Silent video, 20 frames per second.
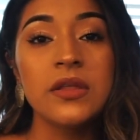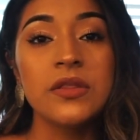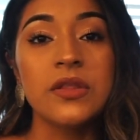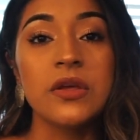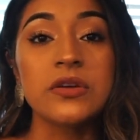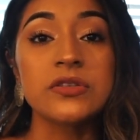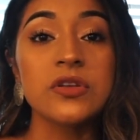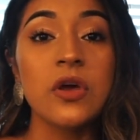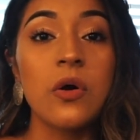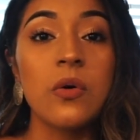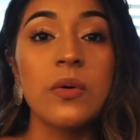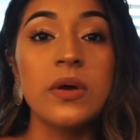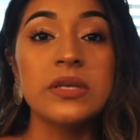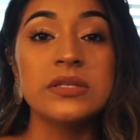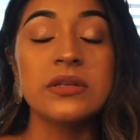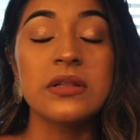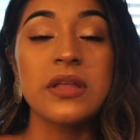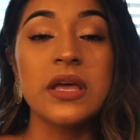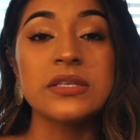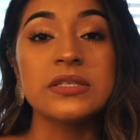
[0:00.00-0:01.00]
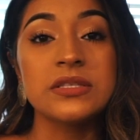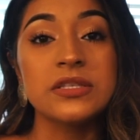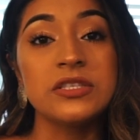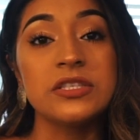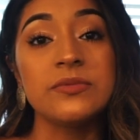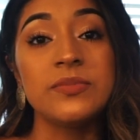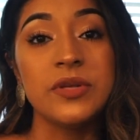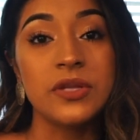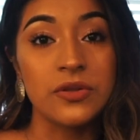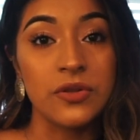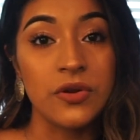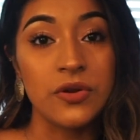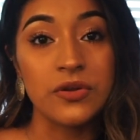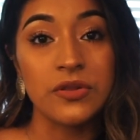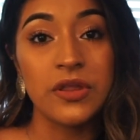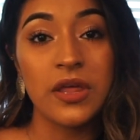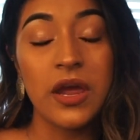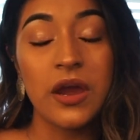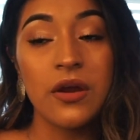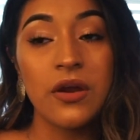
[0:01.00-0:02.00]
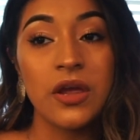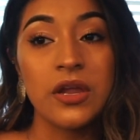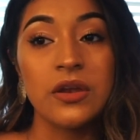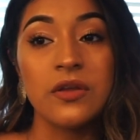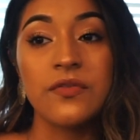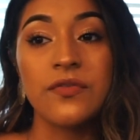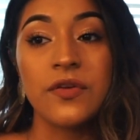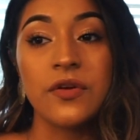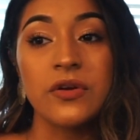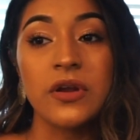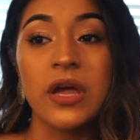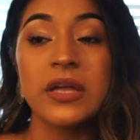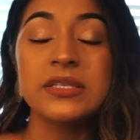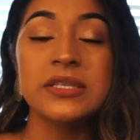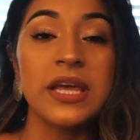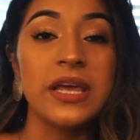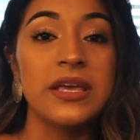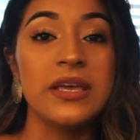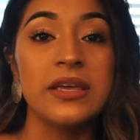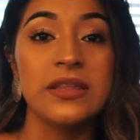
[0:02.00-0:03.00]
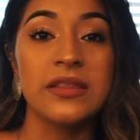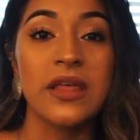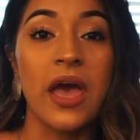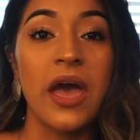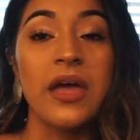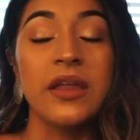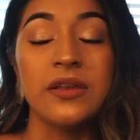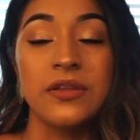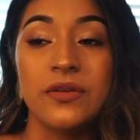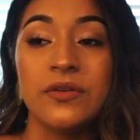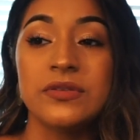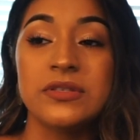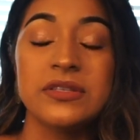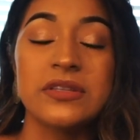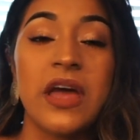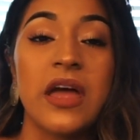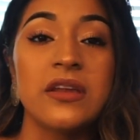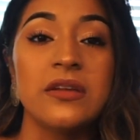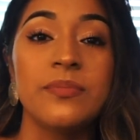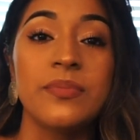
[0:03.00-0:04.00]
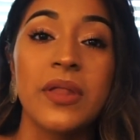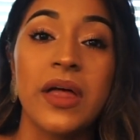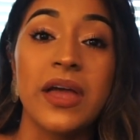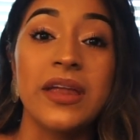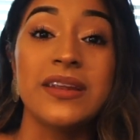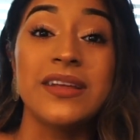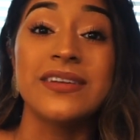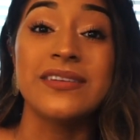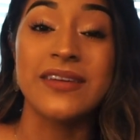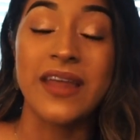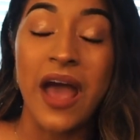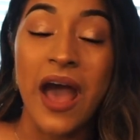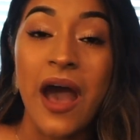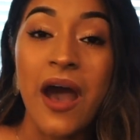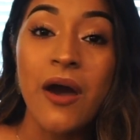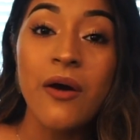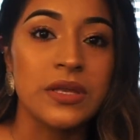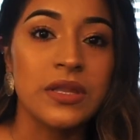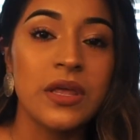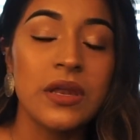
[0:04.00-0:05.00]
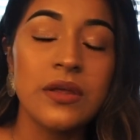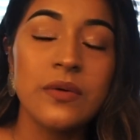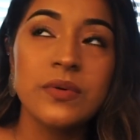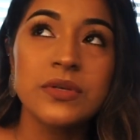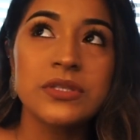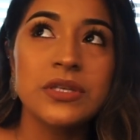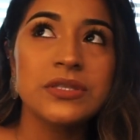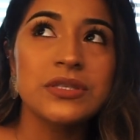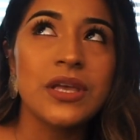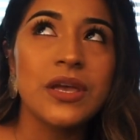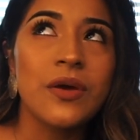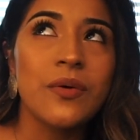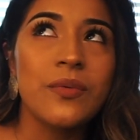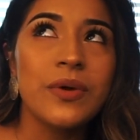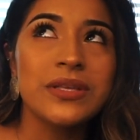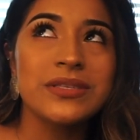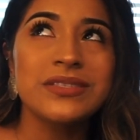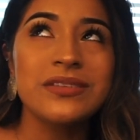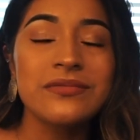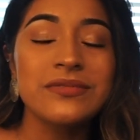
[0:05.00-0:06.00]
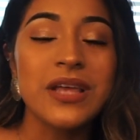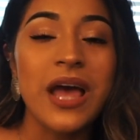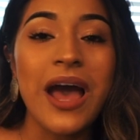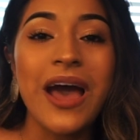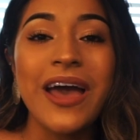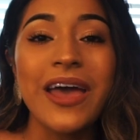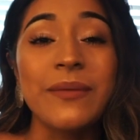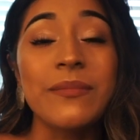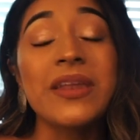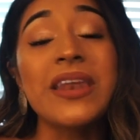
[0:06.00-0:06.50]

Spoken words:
there's always a lesson to be learned there, and if you're not taking that and using that and applying it now, then it was just like a waste of time.